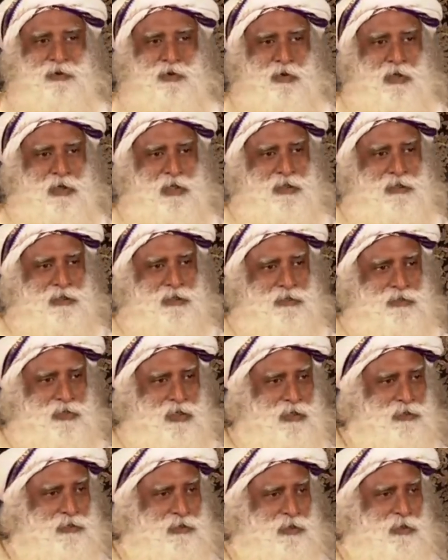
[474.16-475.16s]
You are either
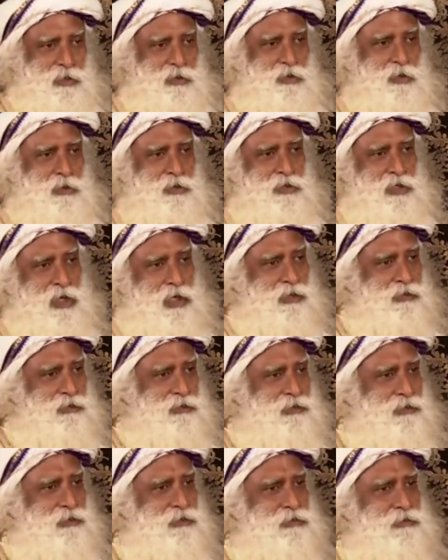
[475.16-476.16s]
drunk or you're
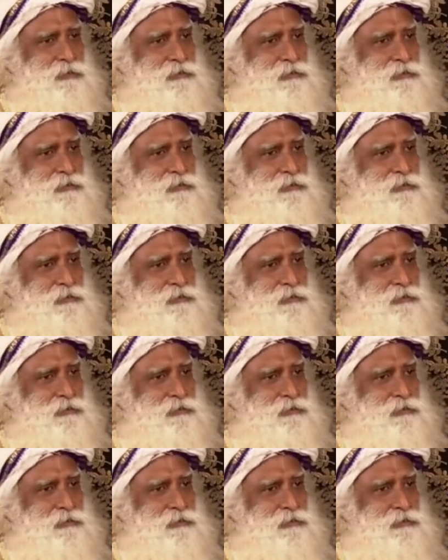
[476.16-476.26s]
drugged